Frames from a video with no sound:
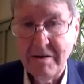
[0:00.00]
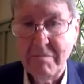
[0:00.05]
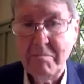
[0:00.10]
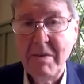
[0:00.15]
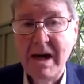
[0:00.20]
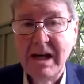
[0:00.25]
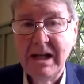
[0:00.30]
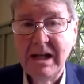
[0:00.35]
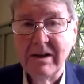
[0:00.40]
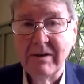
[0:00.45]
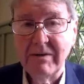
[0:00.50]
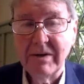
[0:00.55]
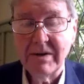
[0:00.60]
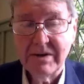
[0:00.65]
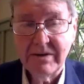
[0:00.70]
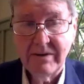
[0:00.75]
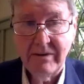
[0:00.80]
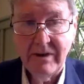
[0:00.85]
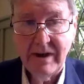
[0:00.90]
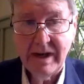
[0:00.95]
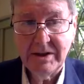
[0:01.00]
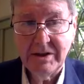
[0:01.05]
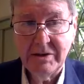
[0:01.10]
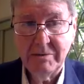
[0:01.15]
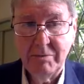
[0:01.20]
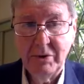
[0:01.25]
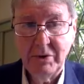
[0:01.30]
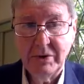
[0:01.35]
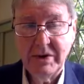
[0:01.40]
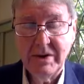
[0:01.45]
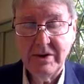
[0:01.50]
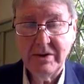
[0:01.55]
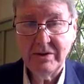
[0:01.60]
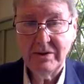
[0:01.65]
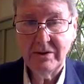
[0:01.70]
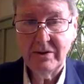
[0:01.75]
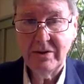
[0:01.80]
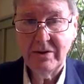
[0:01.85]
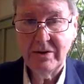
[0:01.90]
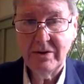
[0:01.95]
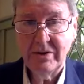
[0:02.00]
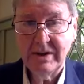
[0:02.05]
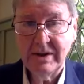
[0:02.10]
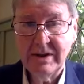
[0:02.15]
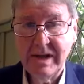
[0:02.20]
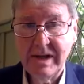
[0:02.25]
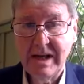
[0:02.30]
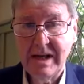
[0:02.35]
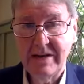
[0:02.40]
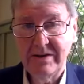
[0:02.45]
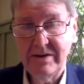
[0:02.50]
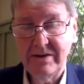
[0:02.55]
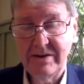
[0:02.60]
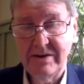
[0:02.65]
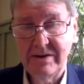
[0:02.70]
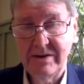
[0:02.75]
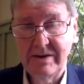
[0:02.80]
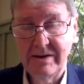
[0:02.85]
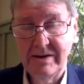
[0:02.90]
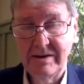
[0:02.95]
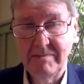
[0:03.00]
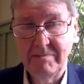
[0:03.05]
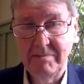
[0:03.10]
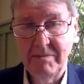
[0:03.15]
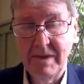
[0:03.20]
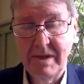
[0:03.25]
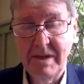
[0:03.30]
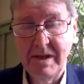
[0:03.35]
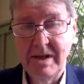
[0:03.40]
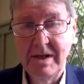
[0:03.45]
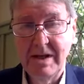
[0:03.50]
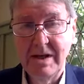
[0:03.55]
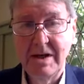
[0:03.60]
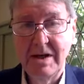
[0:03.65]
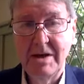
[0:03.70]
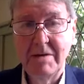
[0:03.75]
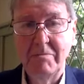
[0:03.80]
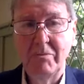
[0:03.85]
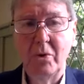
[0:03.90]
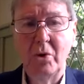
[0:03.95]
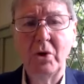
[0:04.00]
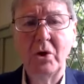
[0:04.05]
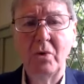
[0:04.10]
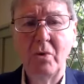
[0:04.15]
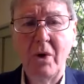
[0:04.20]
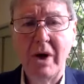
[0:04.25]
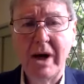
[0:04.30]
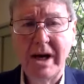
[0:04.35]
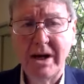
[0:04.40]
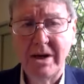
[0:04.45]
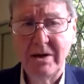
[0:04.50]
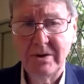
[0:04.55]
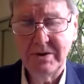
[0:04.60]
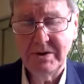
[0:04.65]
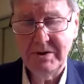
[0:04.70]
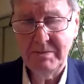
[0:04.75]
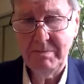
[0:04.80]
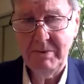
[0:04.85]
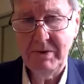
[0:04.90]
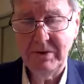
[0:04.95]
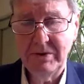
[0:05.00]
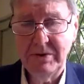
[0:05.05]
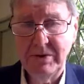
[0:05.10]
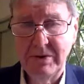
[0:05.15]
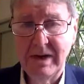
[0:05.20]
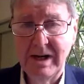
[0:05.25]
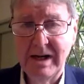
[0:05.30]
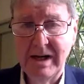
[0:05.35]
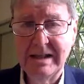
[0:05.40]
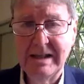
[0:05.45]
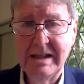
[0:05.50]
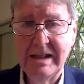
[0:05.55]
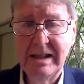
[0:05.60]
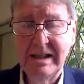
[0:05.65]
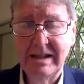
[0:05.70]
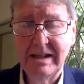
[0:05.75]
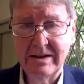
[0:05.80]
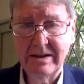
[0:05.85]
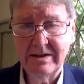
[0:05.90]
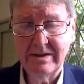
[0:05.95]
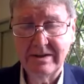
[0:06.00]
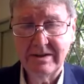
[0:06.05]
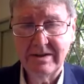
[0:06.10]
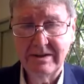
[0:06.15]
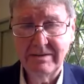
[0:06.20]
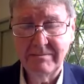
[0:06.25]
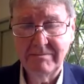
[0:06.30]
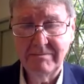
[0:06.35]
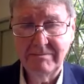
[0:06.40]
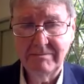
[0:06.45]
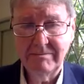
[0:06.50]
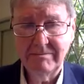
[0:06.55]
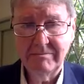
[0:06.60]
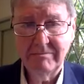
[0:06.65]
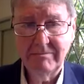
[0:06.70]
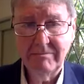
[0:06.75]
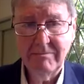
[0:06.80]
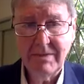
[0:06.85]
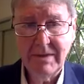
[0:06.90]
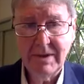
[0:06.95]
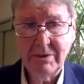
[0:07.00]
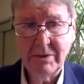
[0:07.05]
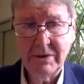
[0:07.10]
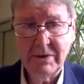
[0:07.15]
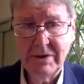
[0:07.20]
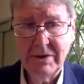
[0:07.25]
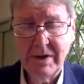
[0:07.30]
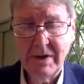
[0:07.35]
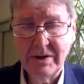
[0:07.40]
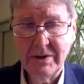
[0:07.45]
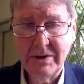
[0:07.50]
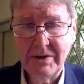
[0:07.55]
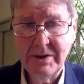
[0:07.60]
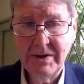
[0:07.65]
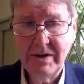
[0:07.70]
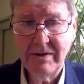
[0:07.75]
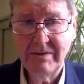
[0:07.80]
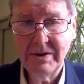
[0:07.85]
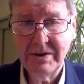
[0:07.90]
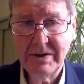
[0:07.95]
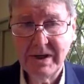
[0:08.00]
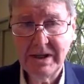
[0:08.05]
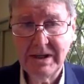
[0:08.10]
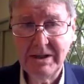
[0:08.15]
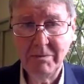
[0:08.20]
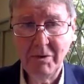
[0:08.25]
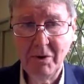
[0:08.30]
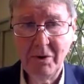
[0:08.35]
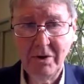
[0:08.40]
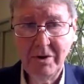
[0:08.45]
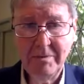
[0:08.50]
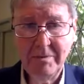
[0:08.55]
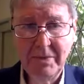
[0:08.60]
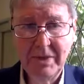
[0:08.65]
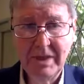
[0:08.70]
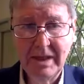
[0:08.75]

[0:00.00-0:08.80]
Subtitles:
Many of us have had to put this to the test, put away old spiritual ideas, which don't serve us anymore,